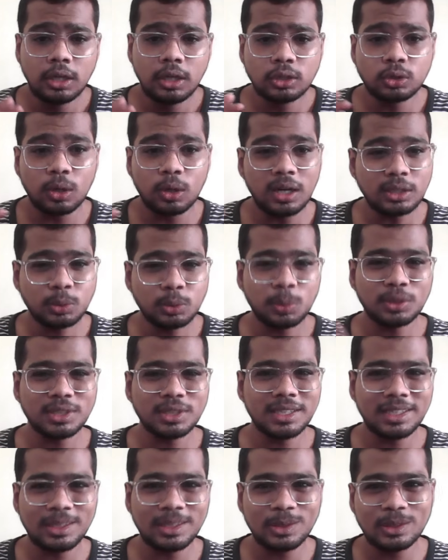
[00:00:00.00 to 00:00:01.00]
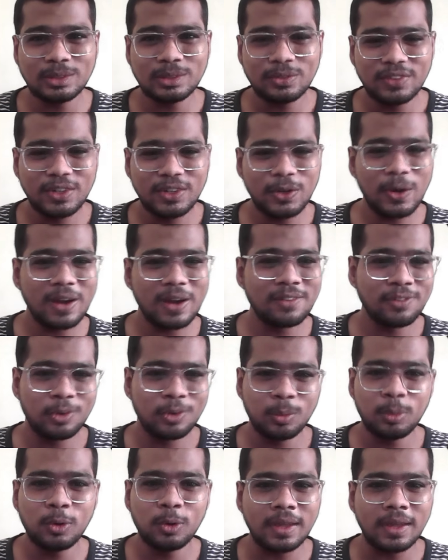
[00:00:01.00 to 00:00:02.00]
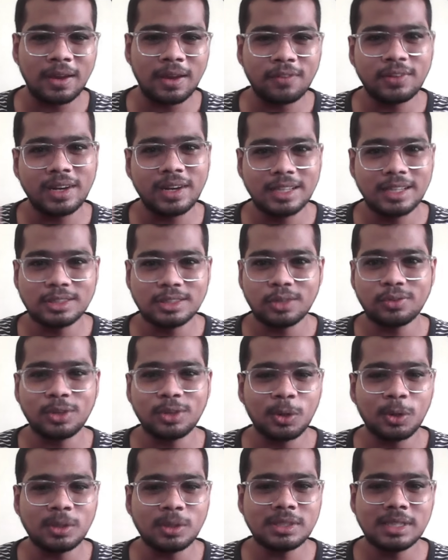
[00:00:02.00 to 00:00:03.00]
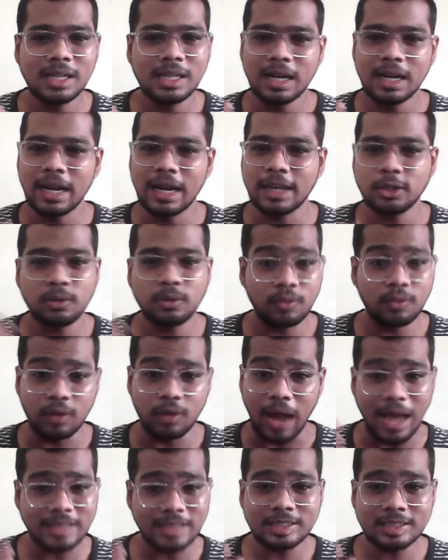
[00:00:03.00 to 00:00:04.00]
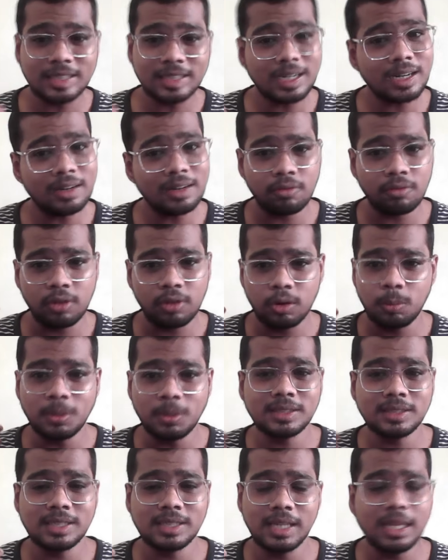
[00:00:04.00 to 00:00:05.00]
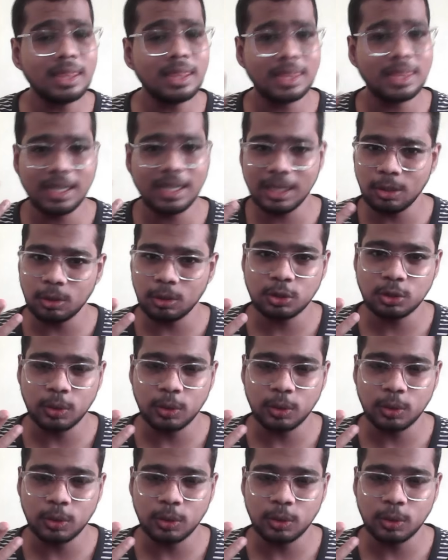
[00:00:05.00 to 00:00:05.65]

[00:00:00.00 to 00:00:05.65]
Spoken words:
So let's proceed into this video and we will be looking after each of the roles. Like as I said, we will be seeing three roles